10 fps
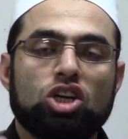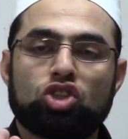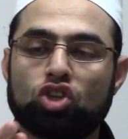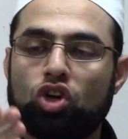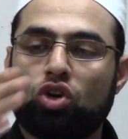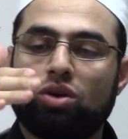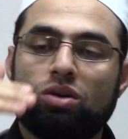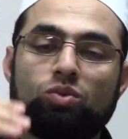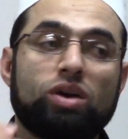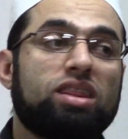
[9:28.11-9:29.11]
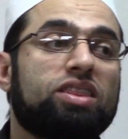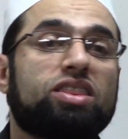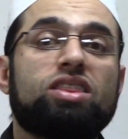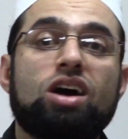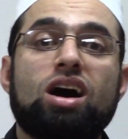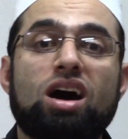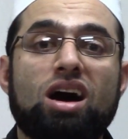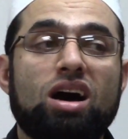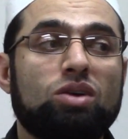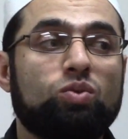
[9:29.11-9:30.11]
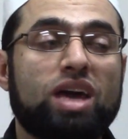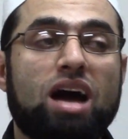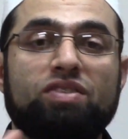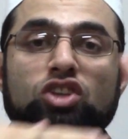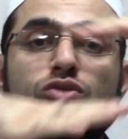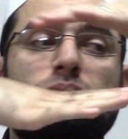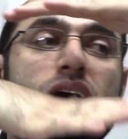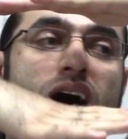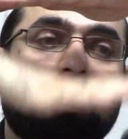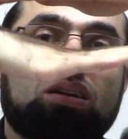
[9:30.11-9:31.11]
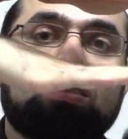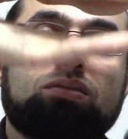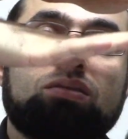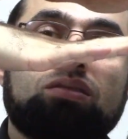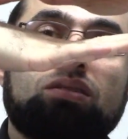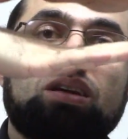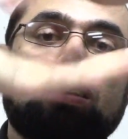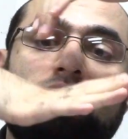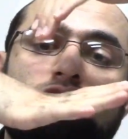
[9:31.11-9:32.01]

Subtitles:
So with va we have itbaq. The